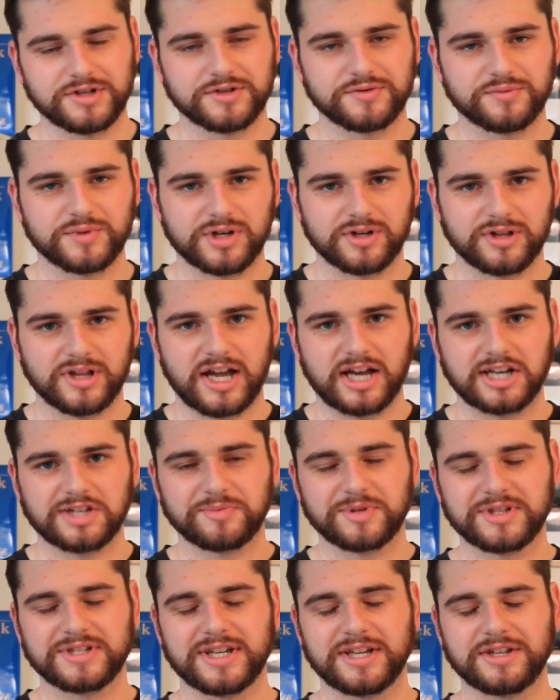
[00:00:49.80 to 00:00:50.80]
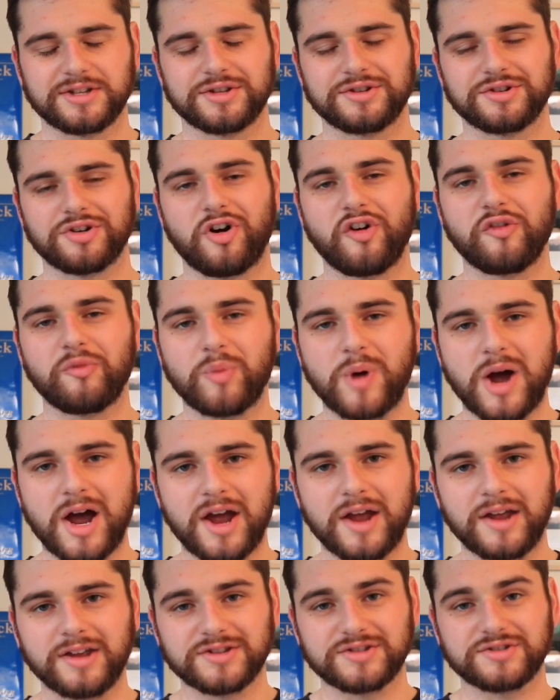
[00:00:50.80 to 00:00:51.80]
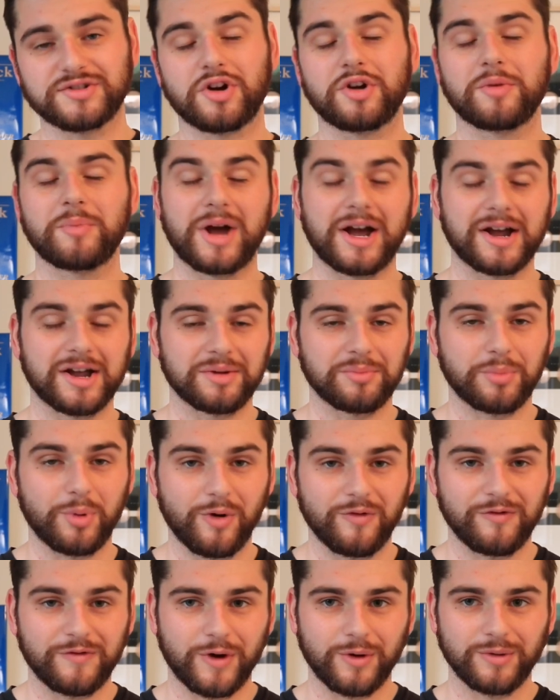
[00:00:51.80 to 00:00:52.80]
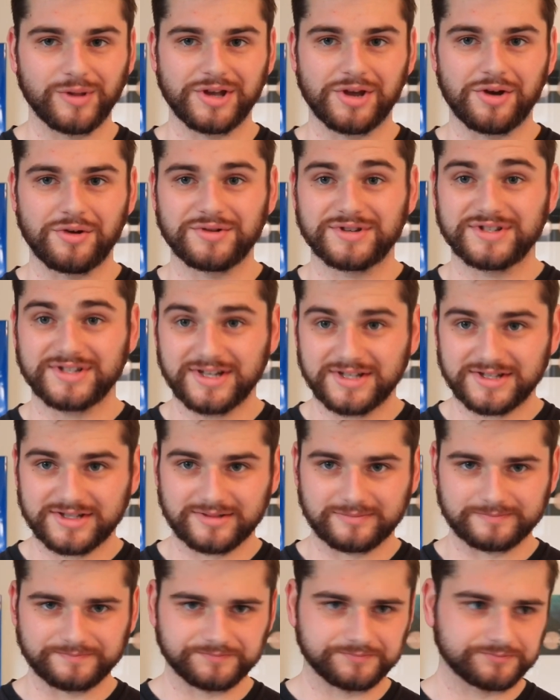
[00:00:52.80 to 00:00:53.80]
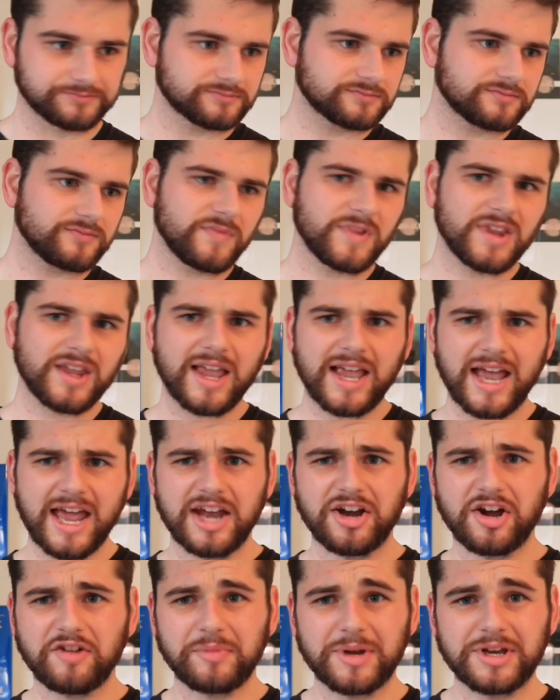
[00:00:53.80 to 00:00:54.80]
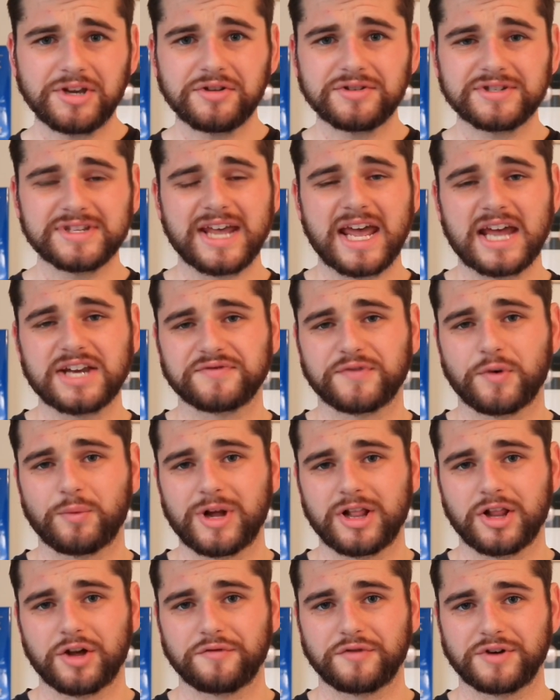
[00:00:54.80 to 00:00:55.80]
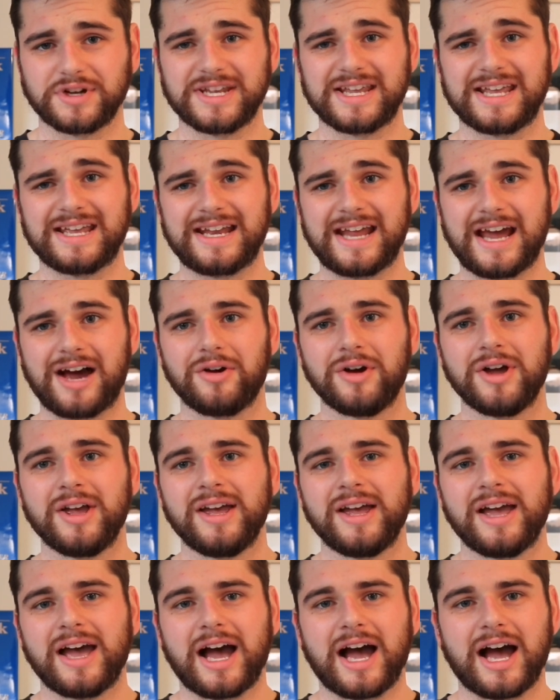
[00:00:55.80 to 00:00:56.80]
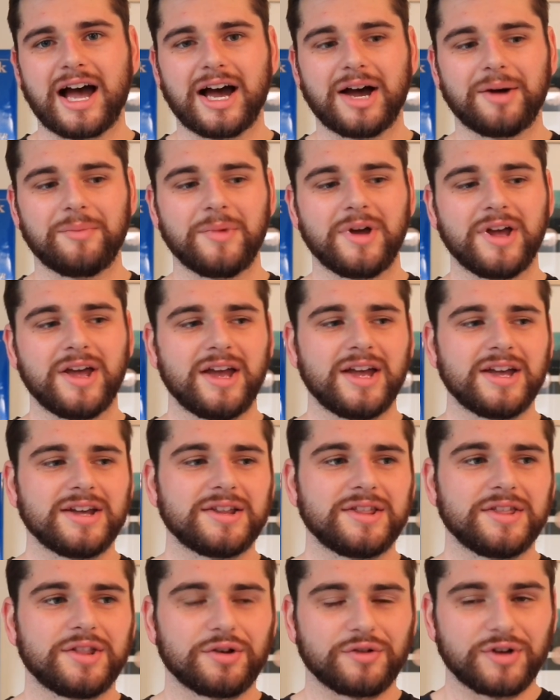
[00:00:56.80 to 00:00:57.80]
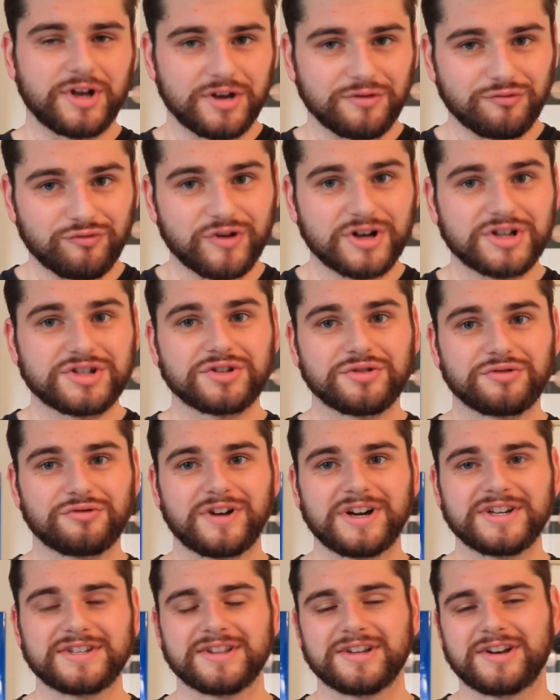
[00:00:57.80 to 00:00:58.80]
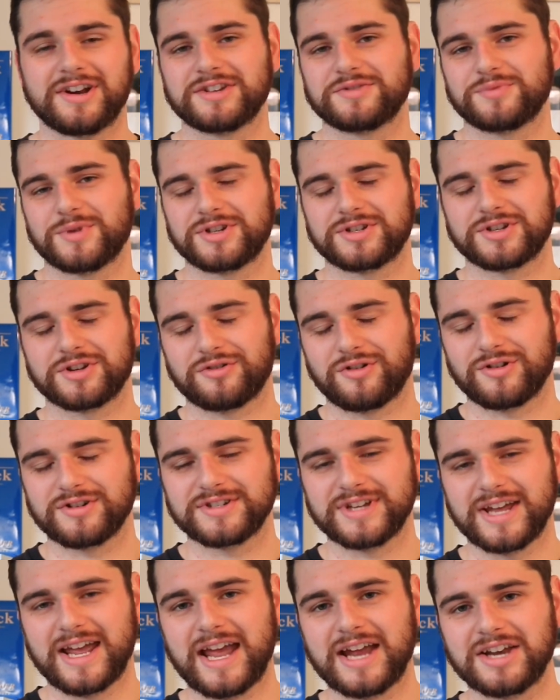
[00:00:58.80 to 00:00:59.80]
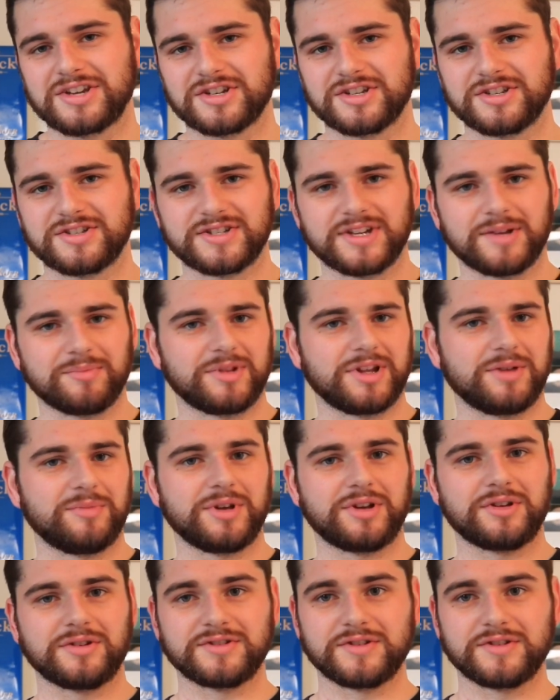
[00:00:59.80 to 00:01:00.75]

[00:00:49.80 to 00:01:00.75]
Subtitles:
is where a large percentage of my stock market portfolio sits. And I've been using Hatch for well over a year now. The original reason that I switched across to Hatch is simply because